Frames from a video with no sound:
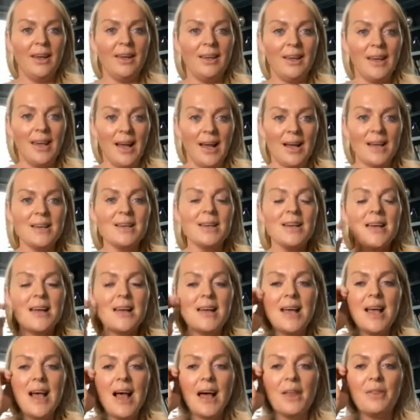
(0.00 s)
Yeah.
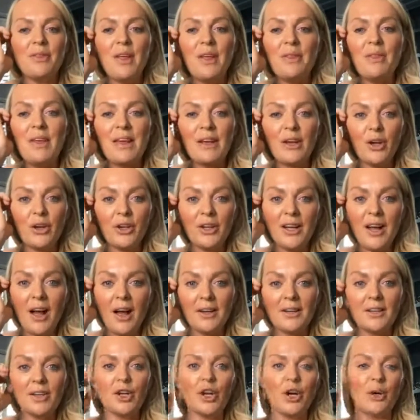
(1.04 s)
And then they're going to
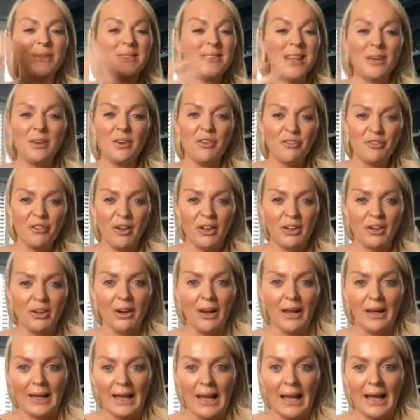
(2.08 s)
kind of go down a
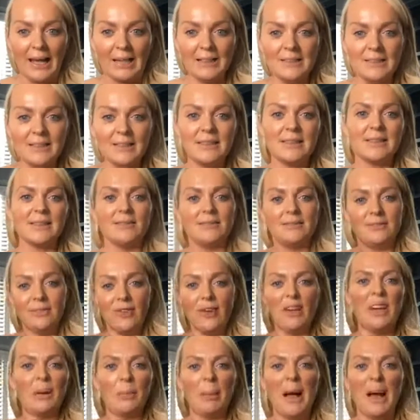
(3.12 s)
funnel, I guess,
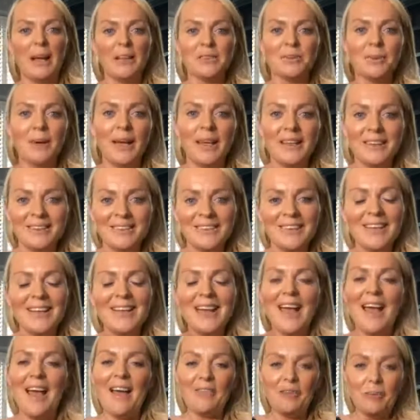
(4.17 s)
not in a bad way.
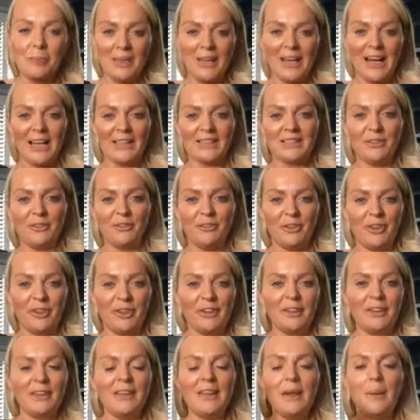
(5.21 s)
Everybody has a
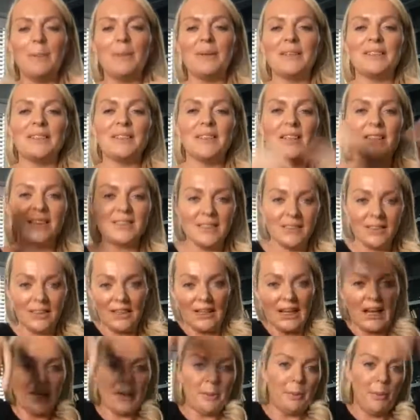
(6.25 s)
funnel in their business, and
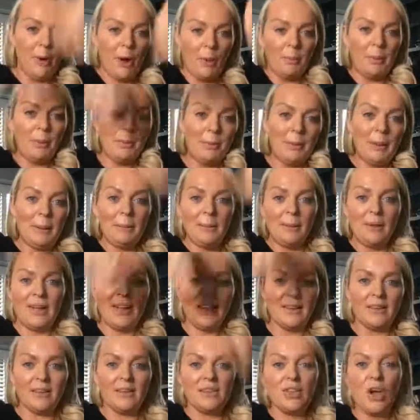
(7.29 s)
you kind of popping people
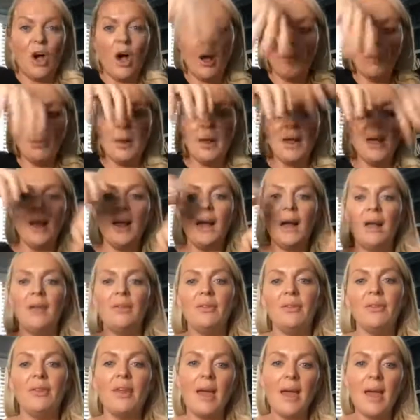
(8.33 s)
in the top.
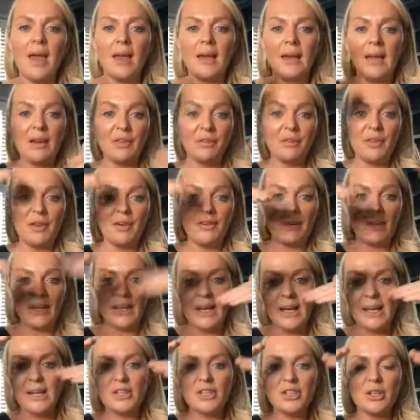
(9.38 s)
And then if they're
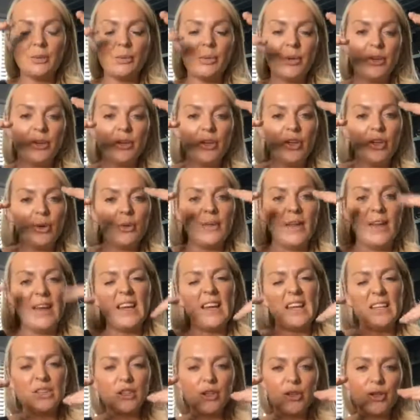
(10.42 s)
engaging with you, they're
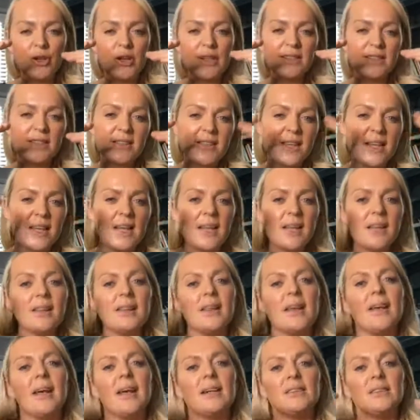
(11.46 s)
interested,
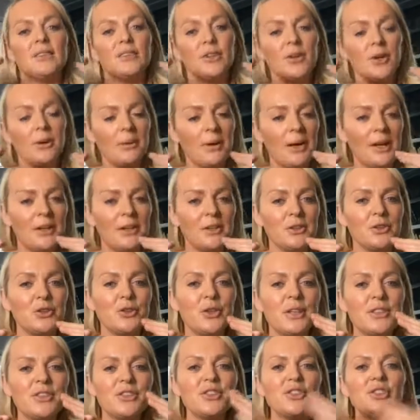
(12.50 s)
they get to know, like, and
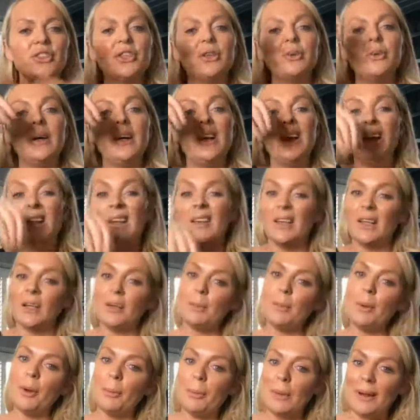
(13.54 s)
trust you, they're
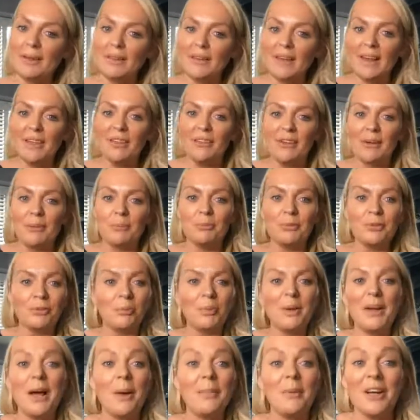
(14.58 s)
going to pop out the other end and
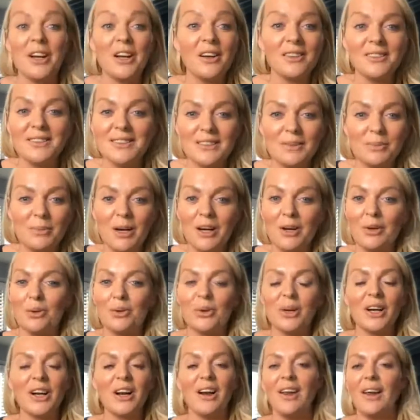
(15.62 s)
become a customer
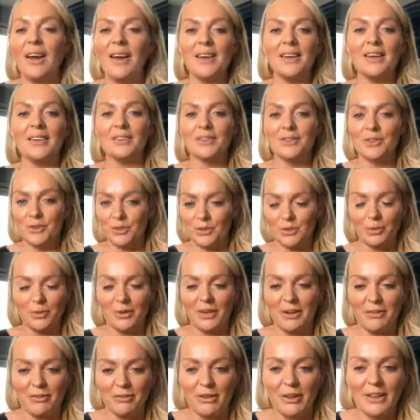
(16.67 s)
or a client or
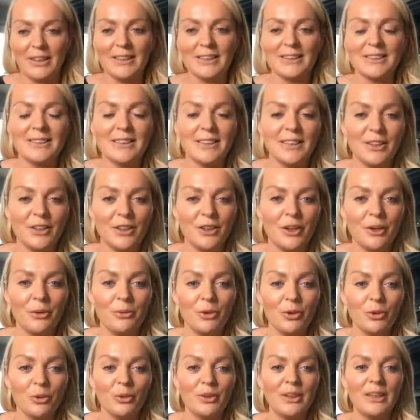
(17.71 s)
whatever it is that, you know,
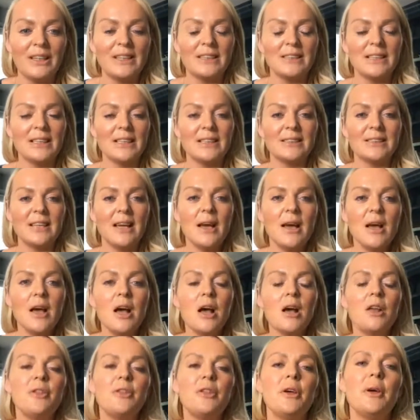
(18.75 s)
your need is.
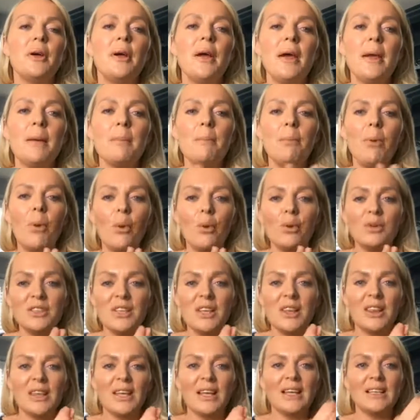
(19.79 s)
The
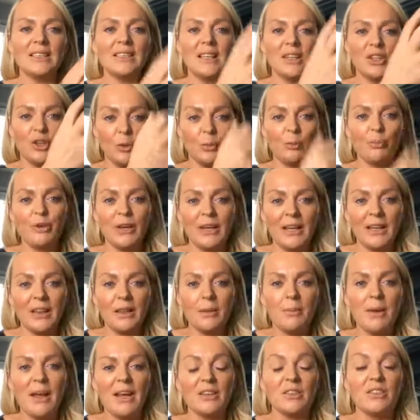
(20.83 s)
important thing is that you'll bring them
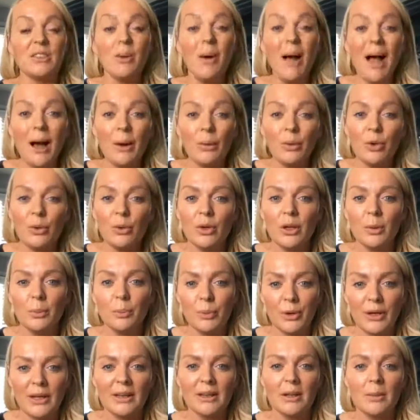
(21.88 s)
in. So how are you going to
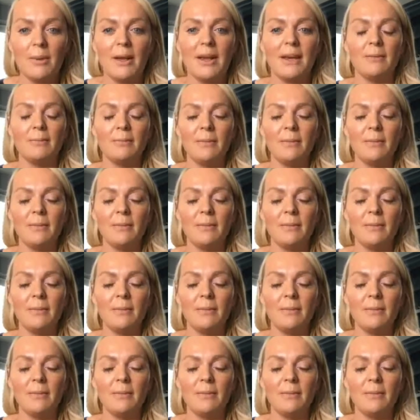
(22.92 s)
bring them in?